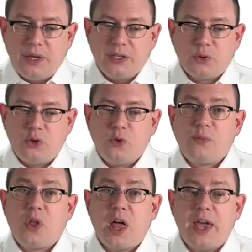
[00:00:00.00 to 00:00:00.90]
It's going to
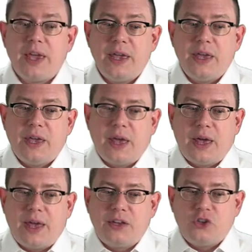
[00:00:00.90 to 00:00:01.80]
apply
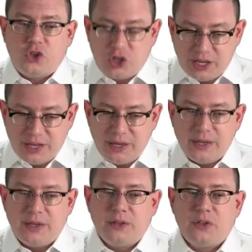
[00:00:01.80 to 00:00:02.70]
uh,
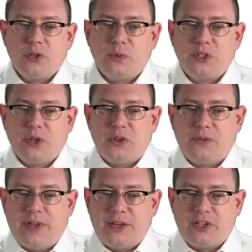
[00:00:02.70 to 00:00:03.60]
G to the result
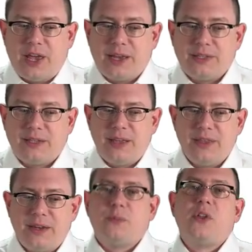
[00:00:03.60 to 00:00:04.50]
of HX and
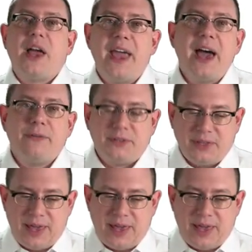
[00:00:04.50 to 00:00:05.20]
then apply F to